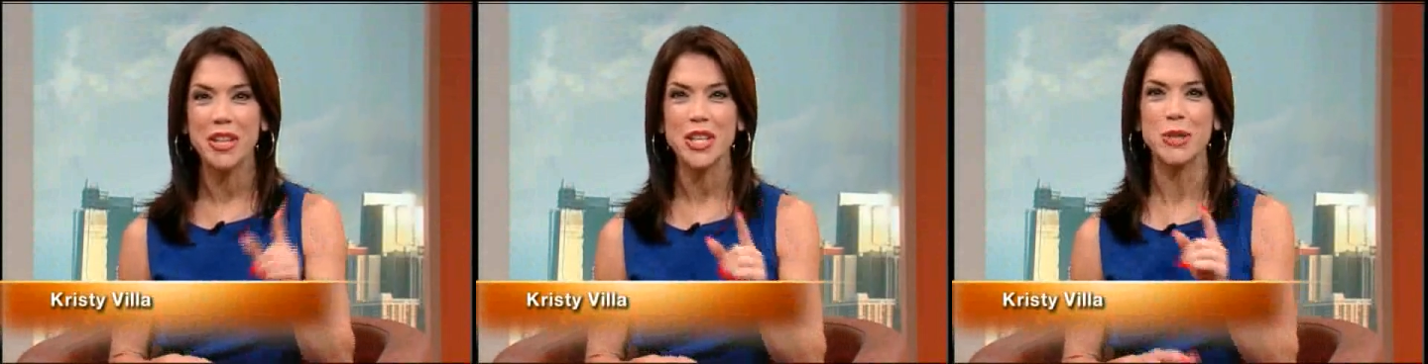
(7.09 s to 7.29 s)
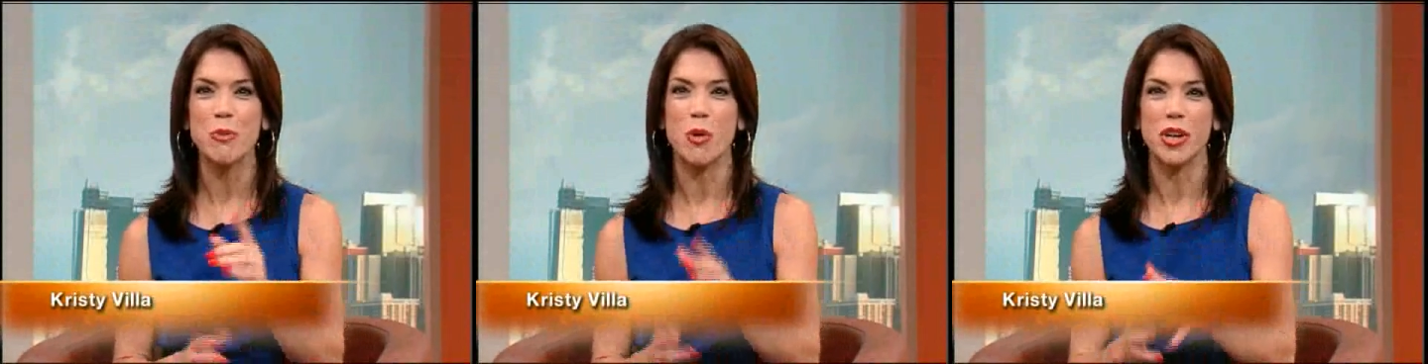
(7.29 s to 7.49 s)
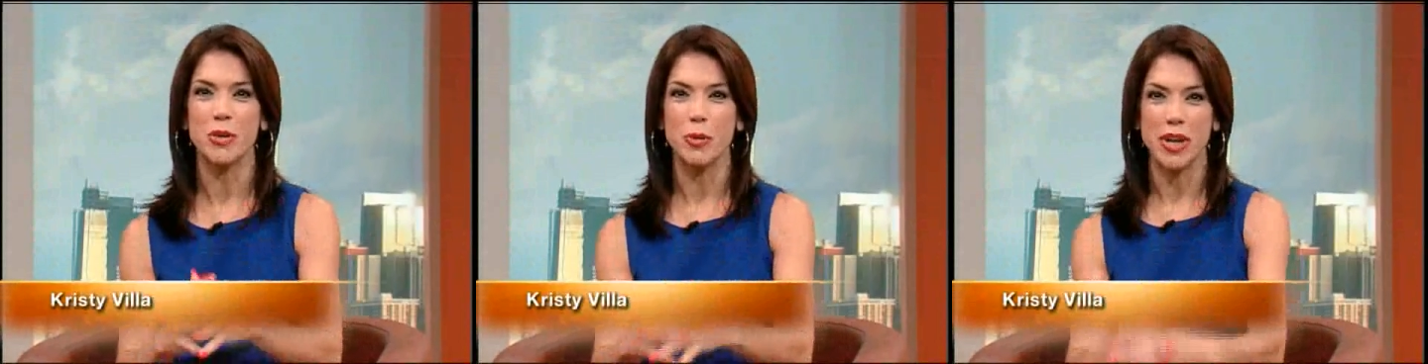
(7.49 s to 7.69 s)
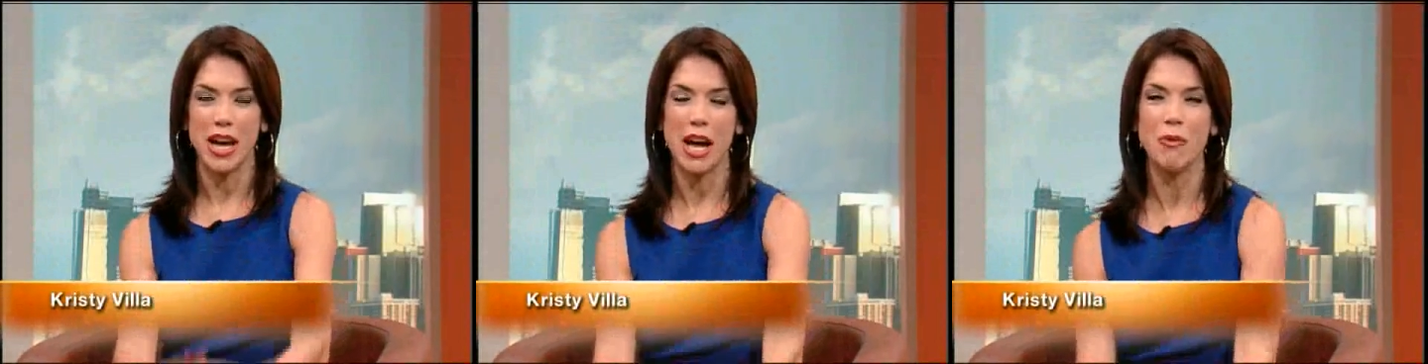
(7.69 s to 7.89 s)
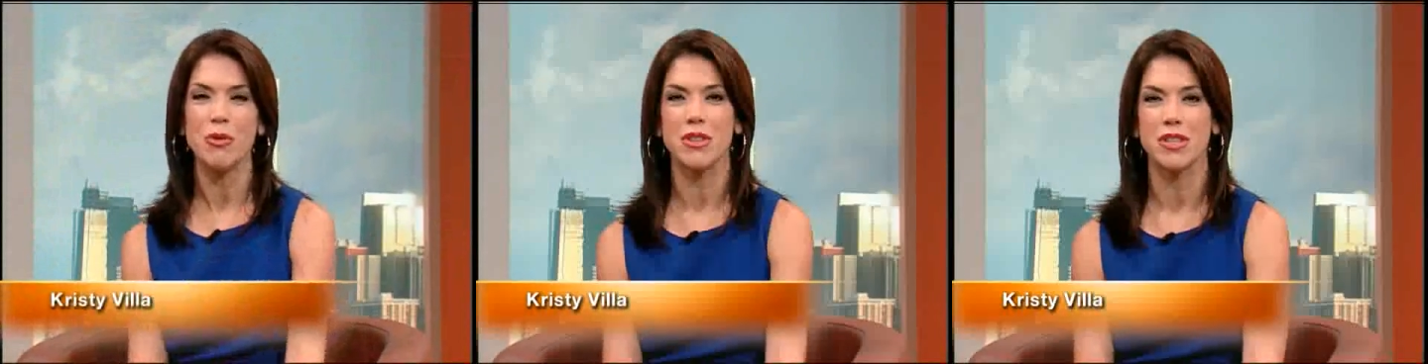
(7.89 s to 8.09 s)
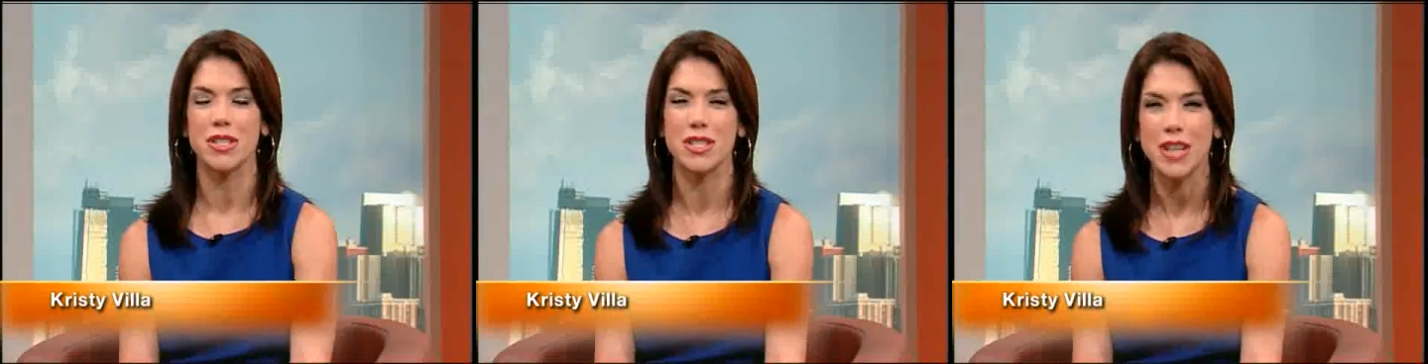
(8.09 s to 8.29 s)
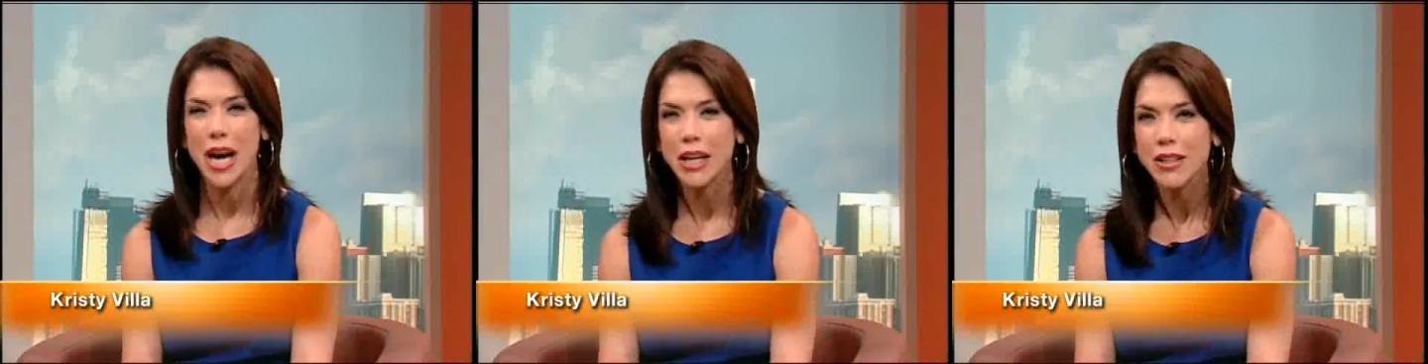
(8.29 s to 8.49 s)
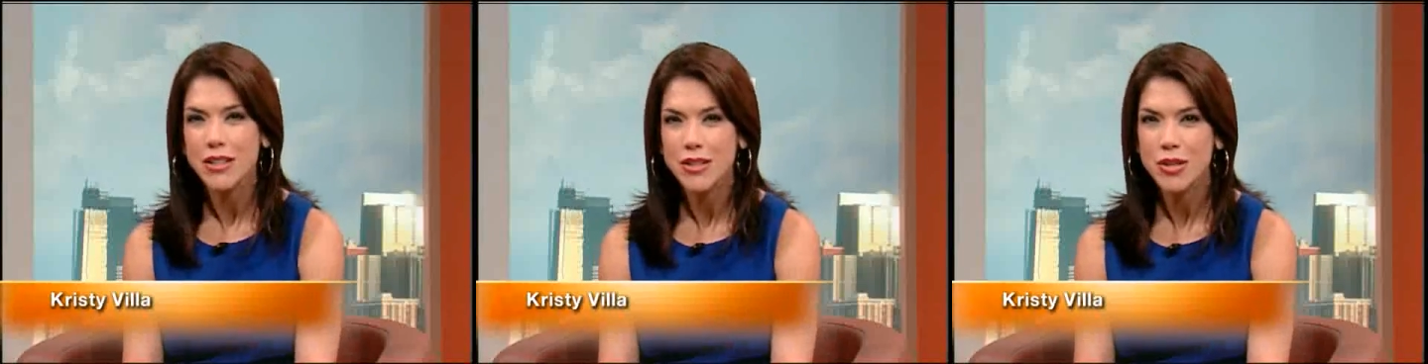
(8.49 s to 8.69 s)
this morning we have with us
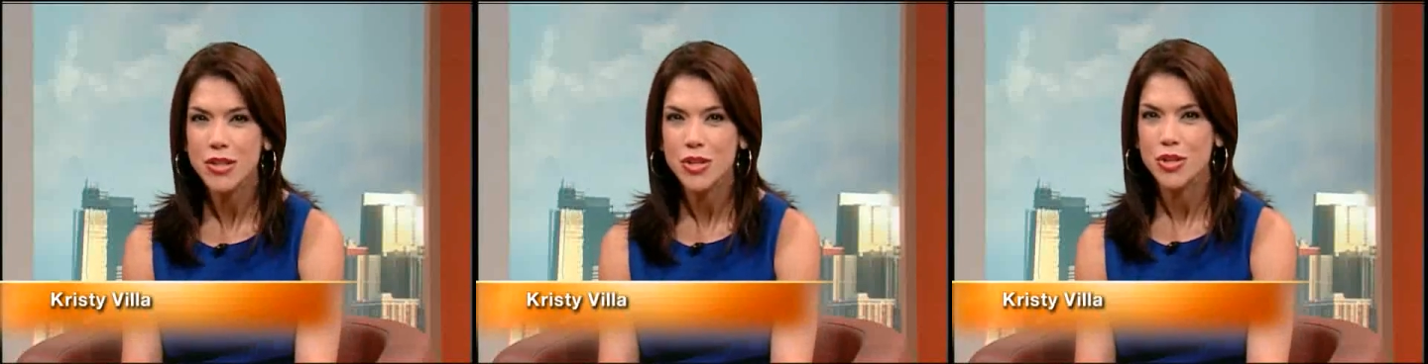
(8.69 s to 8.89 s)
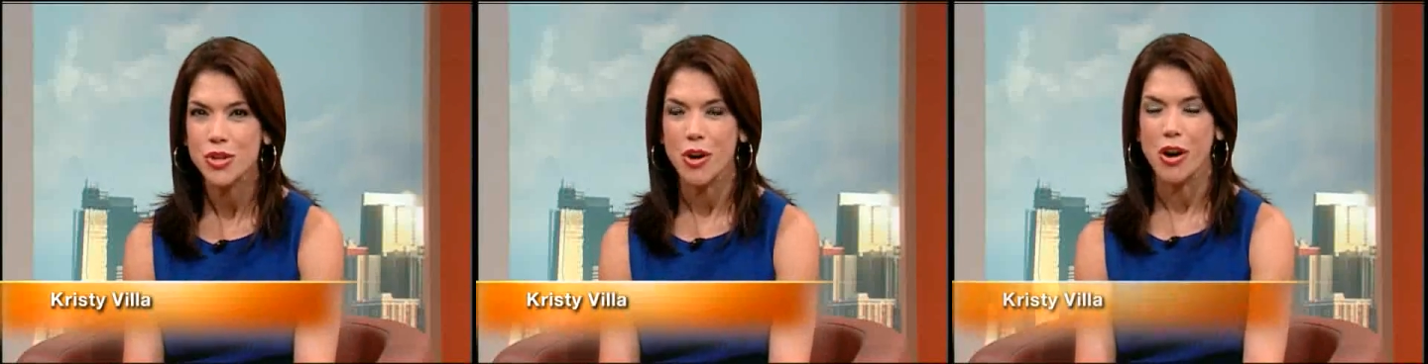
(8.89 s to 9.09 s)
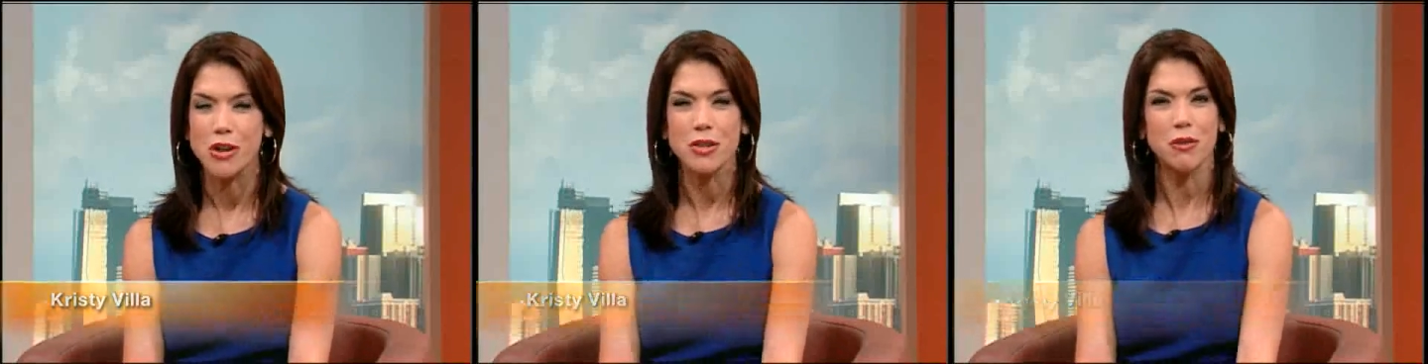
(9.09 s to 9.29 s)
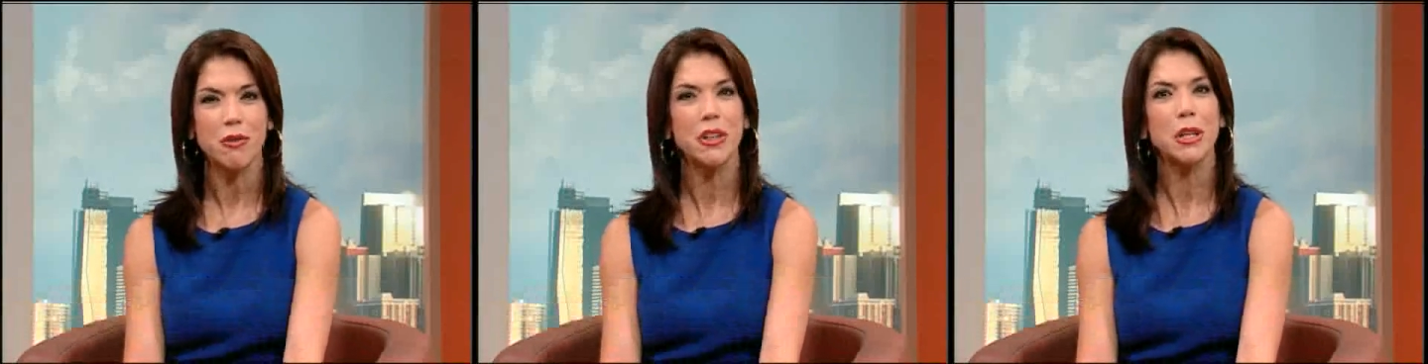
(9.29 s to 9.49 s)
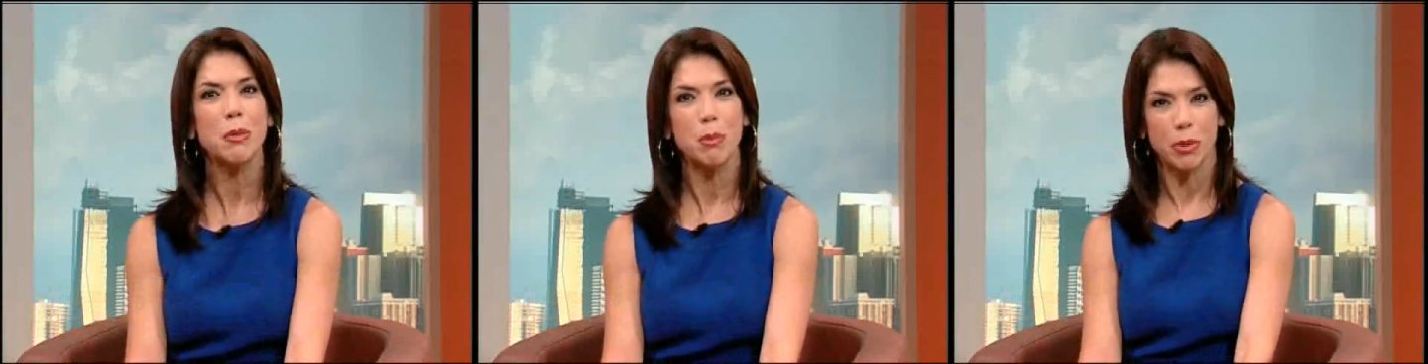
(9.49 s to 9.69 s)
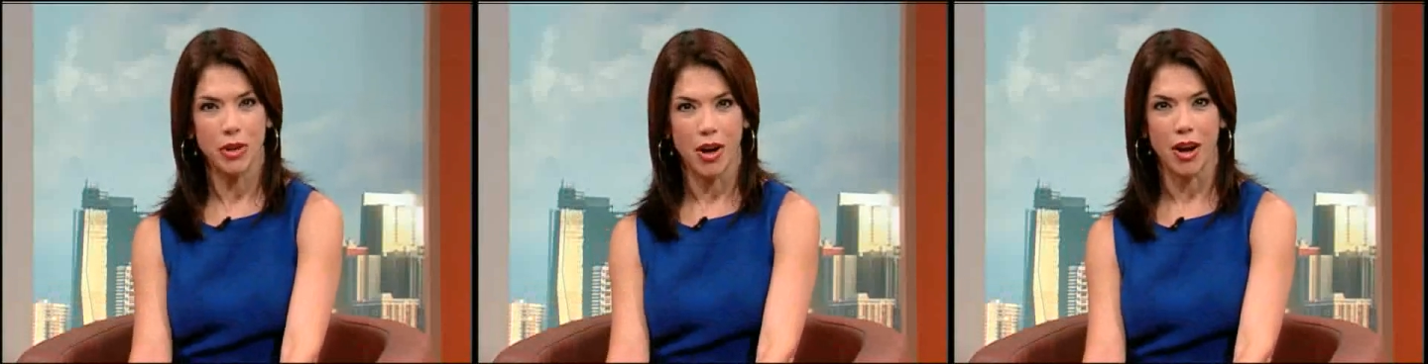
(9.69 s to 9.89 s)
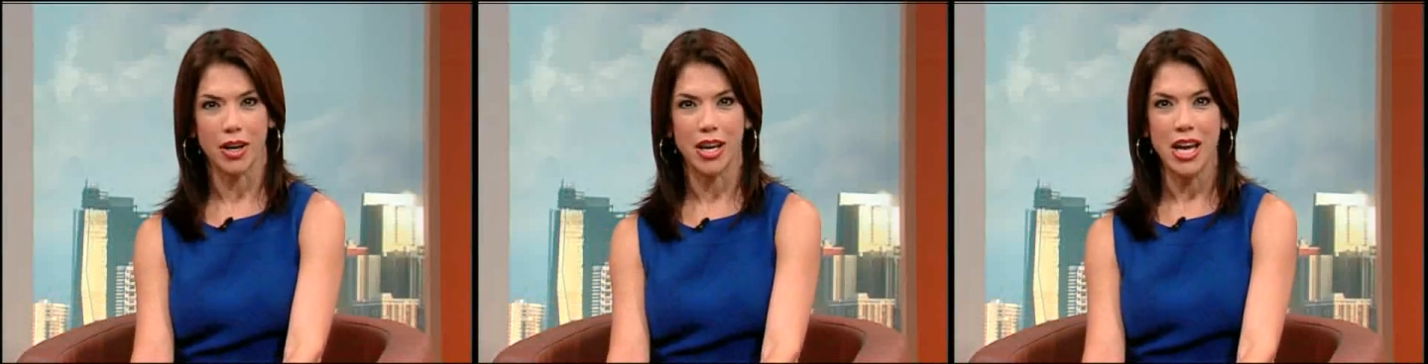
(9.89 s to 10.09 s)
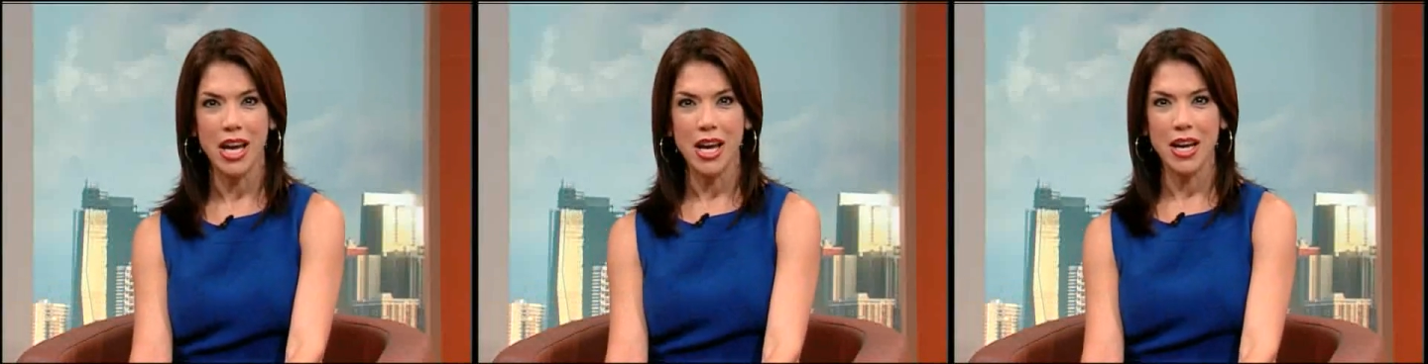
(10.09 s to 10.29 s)
stylist to the stars, Phillip Bloch.